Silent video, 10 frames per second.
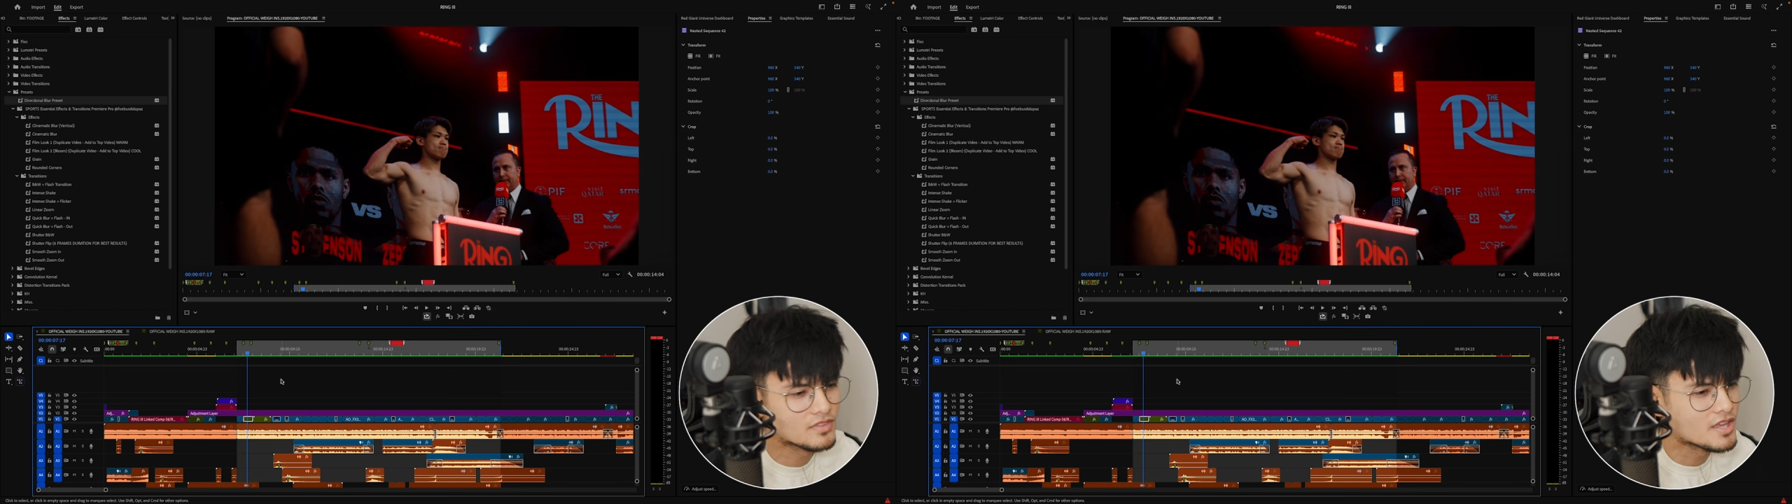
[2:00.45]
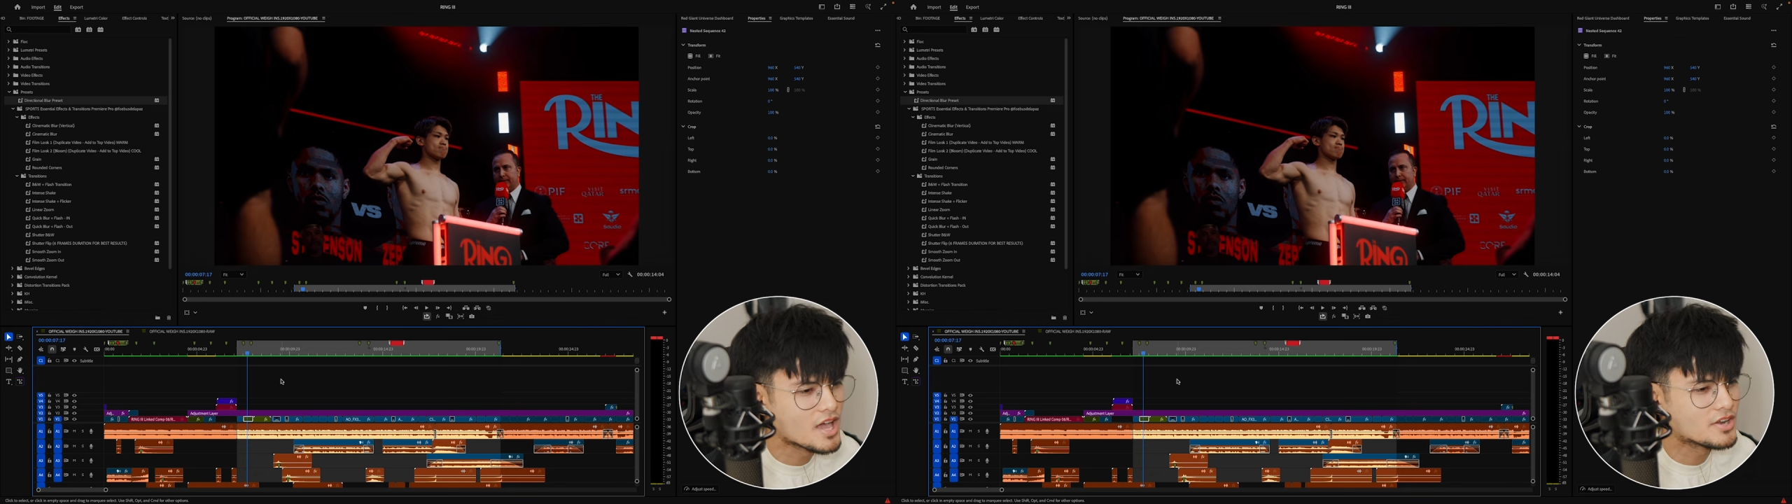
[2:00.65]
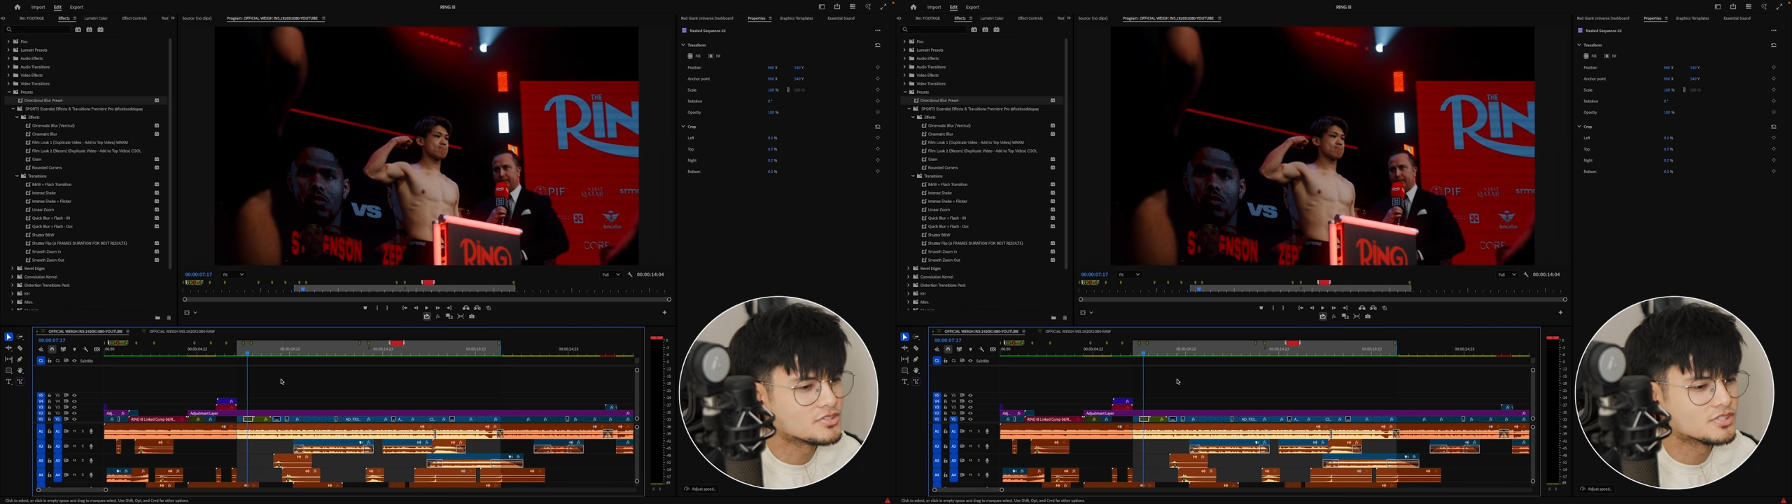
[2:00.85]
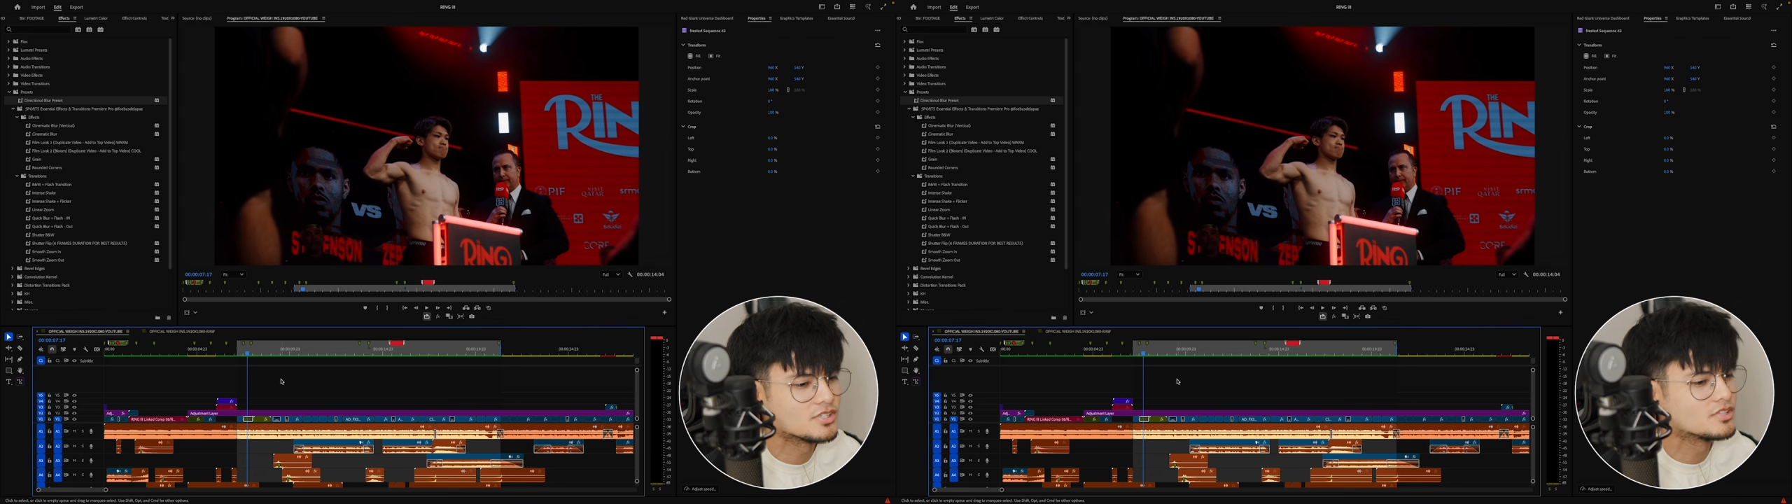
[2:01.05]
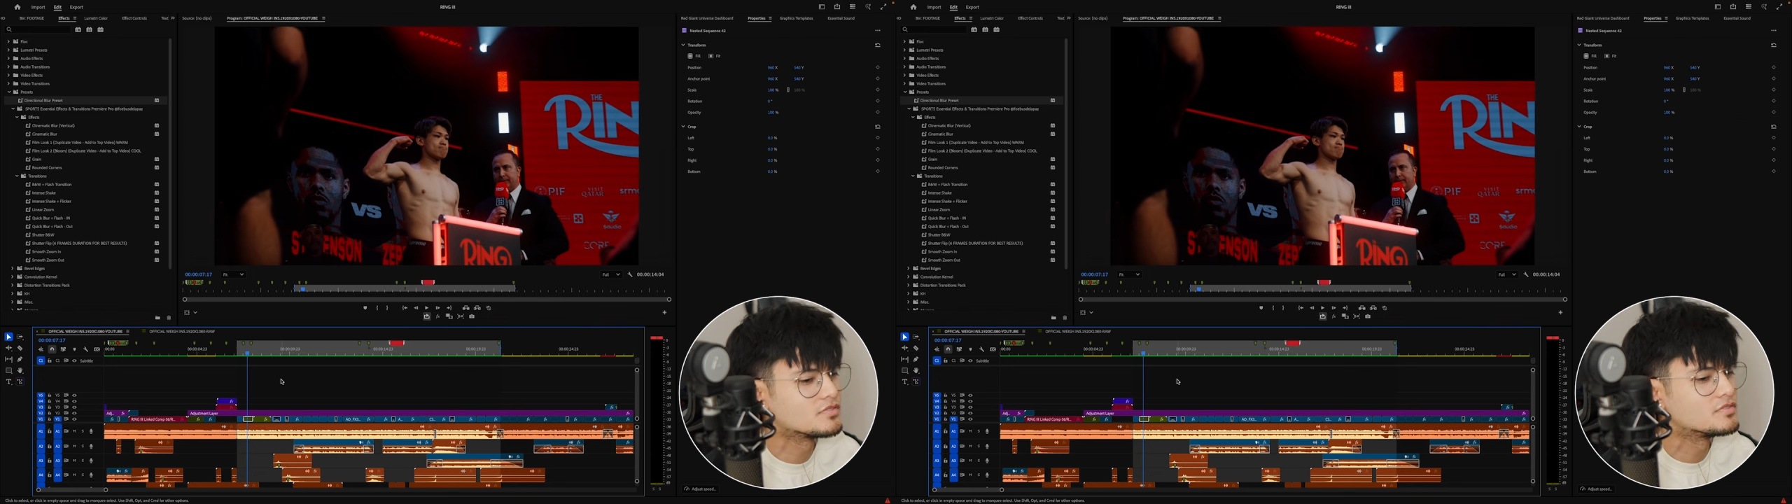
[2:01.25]
the
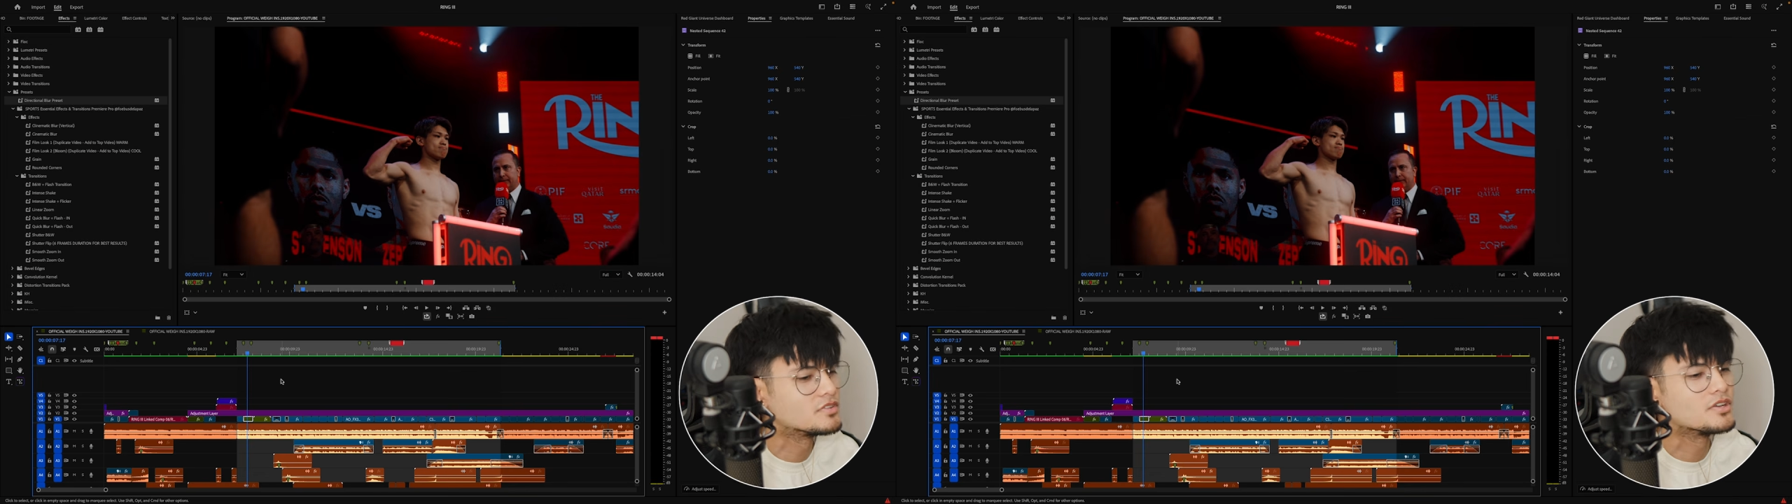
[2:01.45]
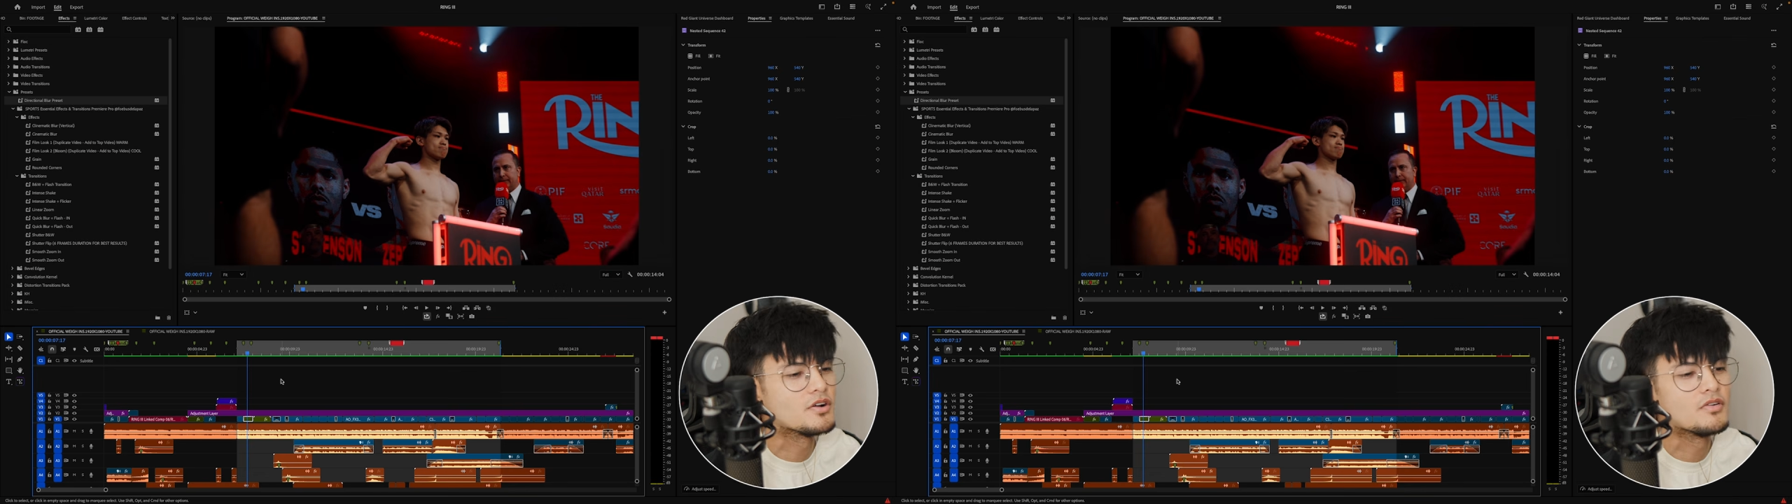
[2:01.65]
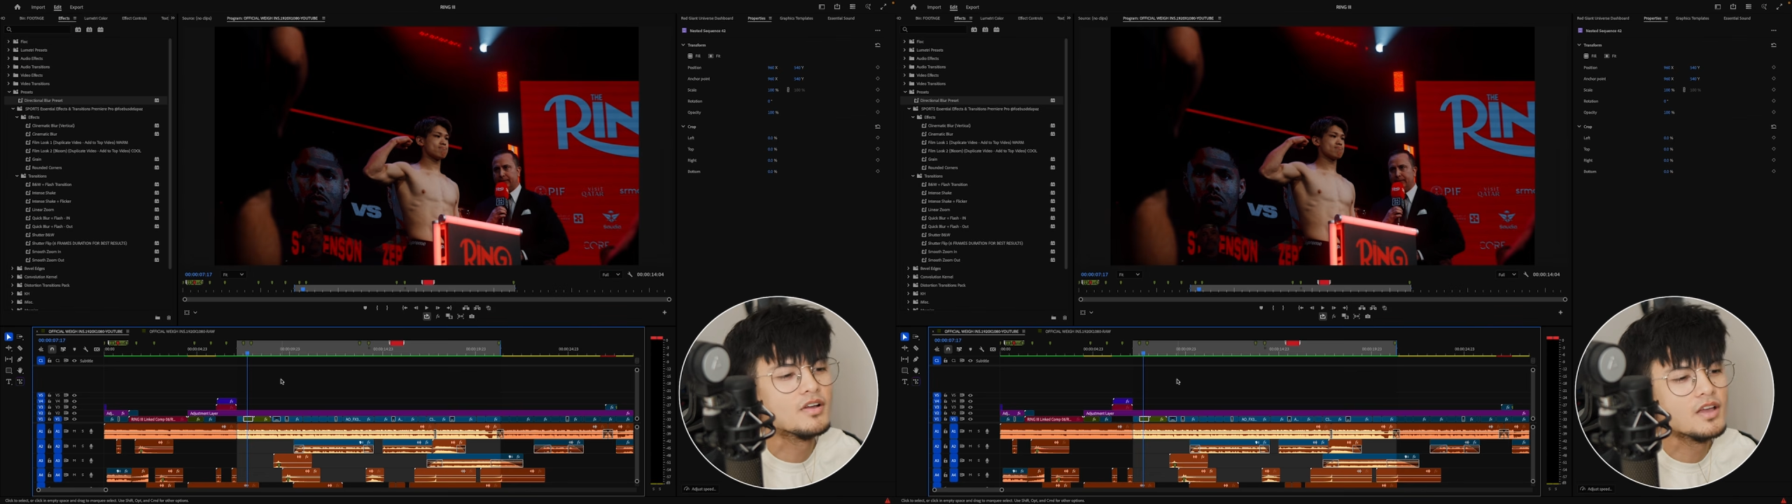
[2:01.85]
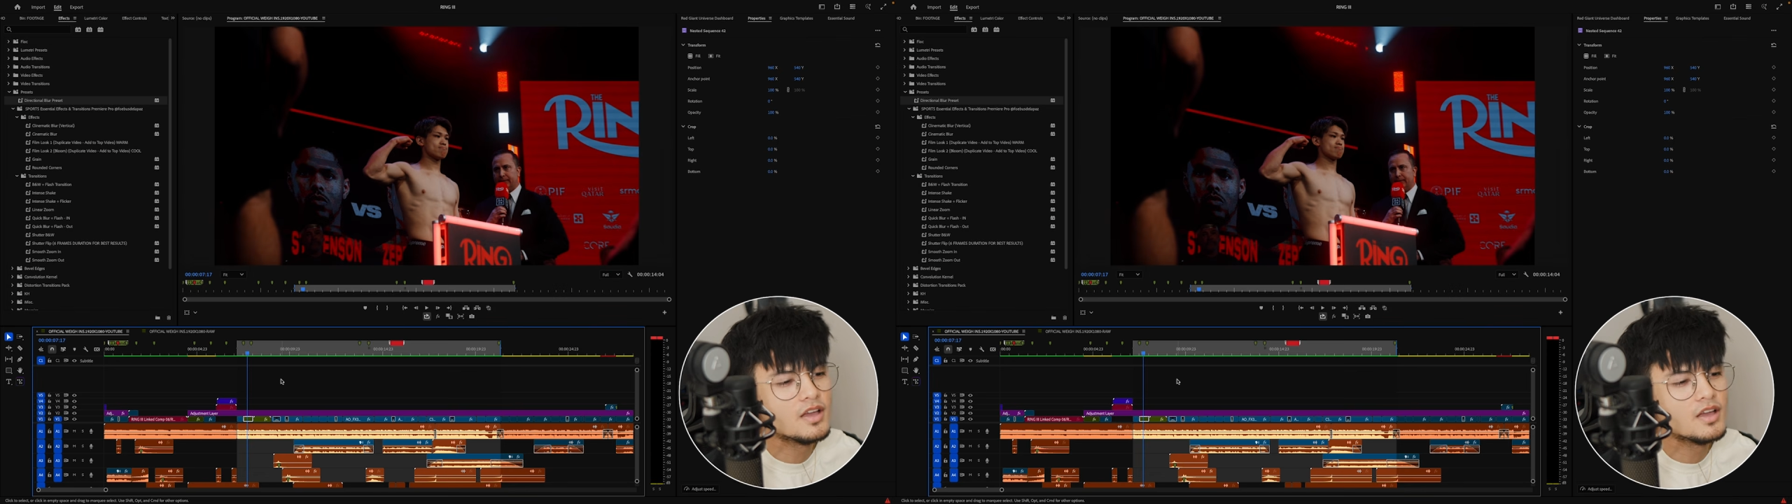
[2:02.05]
energy of the video